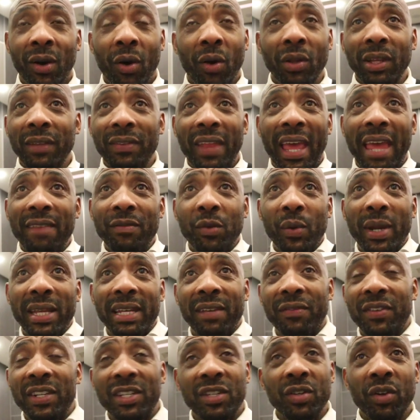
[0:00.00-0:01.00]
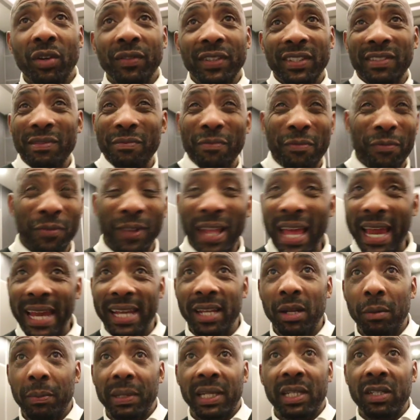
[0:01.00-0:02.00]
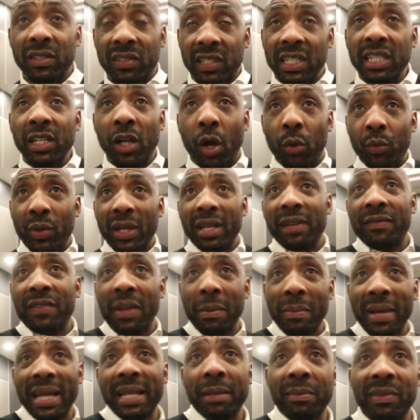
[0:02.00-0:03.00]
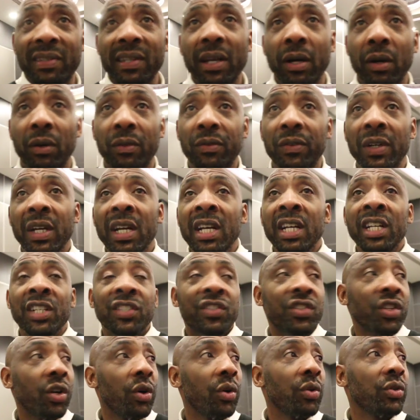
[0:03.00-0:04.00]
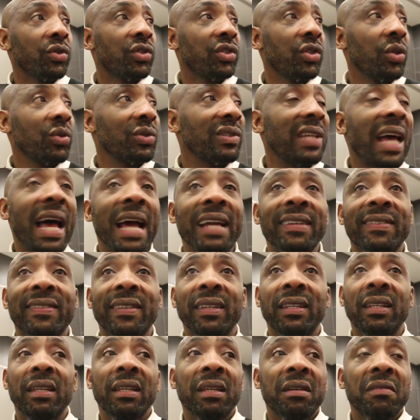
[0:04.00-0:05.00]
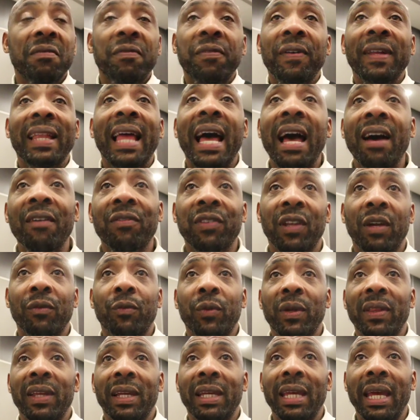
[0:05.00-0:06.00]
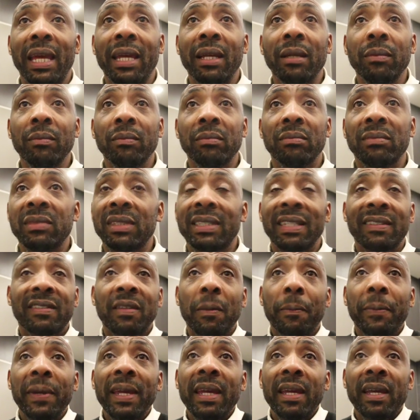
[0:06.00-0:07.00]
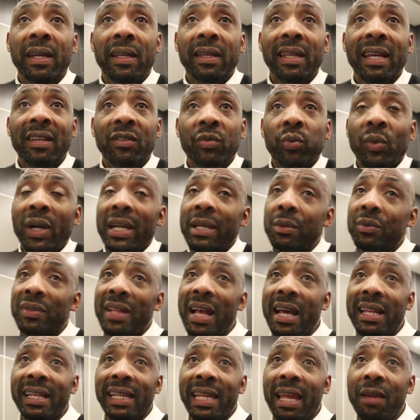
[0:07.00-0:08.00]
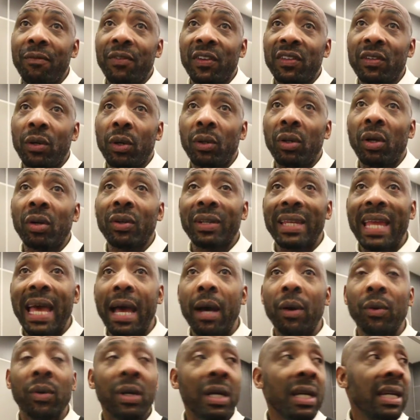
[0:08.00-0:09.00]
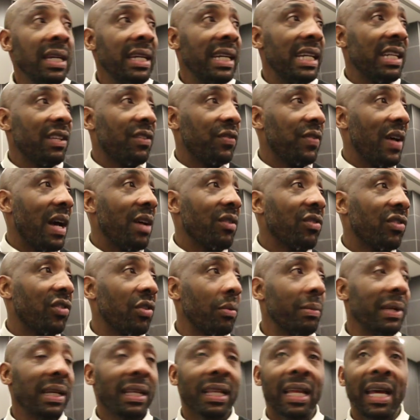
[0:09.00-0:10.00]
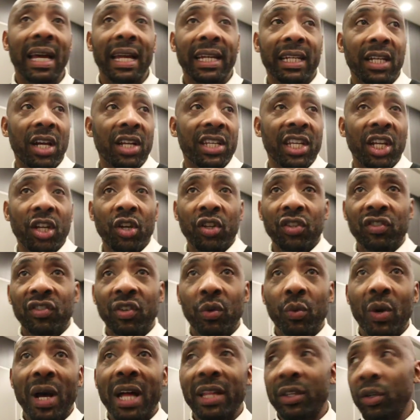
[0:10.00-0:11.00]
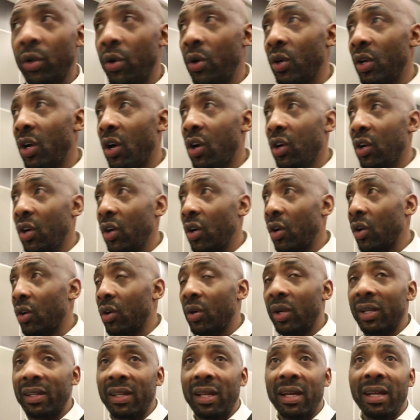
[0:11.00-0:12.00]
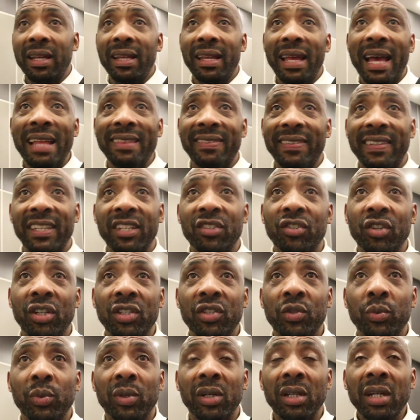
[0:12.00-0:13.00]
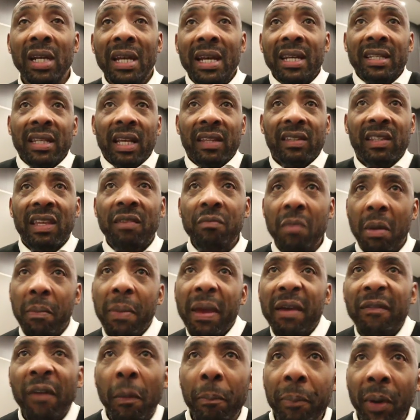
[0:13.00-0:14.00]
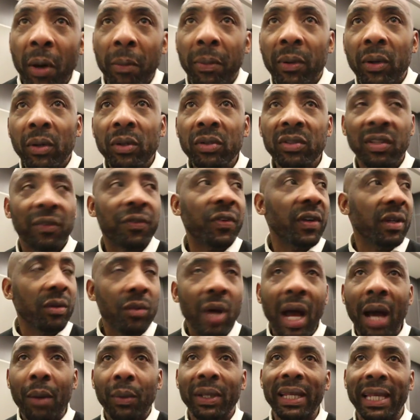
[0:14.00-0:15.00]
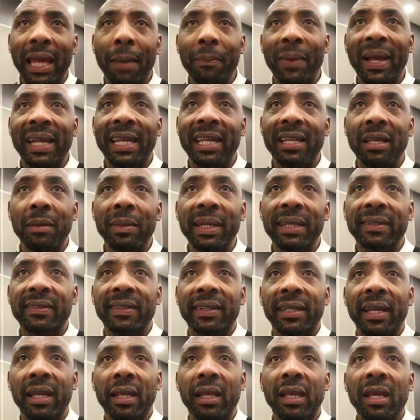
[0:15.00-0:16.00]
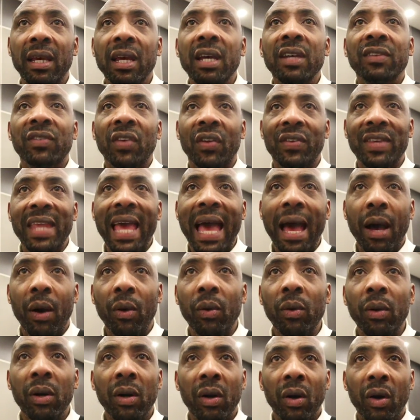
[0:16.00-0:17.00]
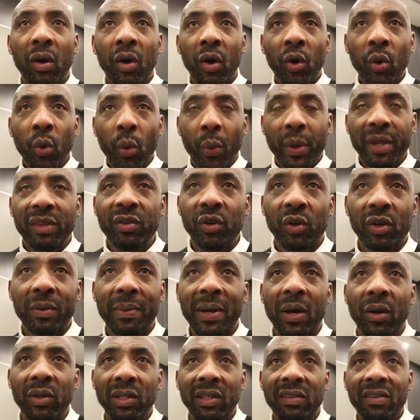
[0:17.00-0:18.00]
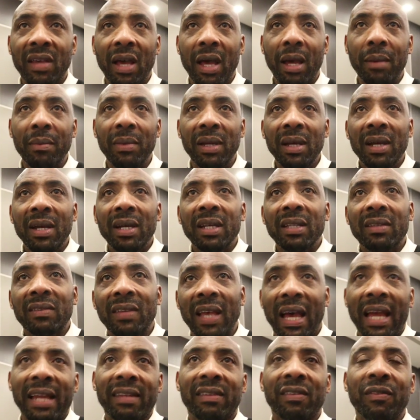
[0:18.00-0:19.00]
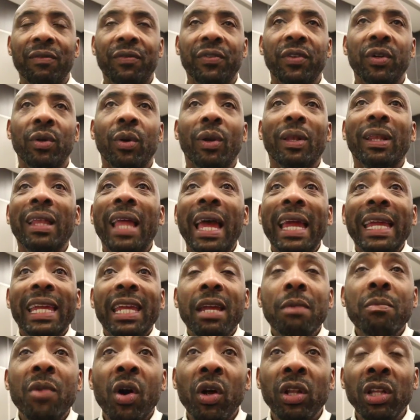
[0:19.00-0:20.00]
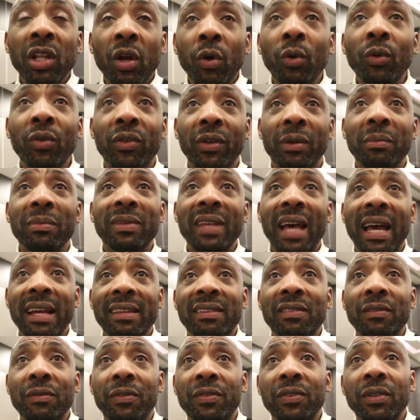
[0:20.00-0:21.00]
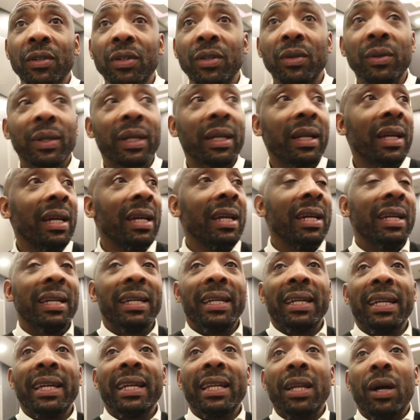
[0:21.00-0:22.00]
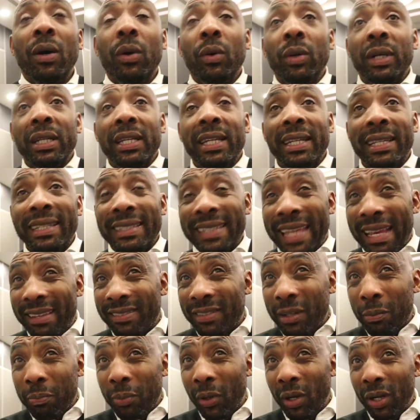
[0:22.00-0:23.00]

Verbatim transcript: All of the heavyweight division almost in flying up because he got rid of the man himself. So, so Tyson fell out of love with the game and disappeared. That's why he was out of the game for so long. Now he's found somebody like a Deontay Wilder or, or, or a, a Anthony Joshua that's given him a bit of a bubble to think, well, I want to get back in the mix again. So now, who we talk about all the time? Tyson Fury. Like him or loathe him, Tyson Fury, you know, it gets to the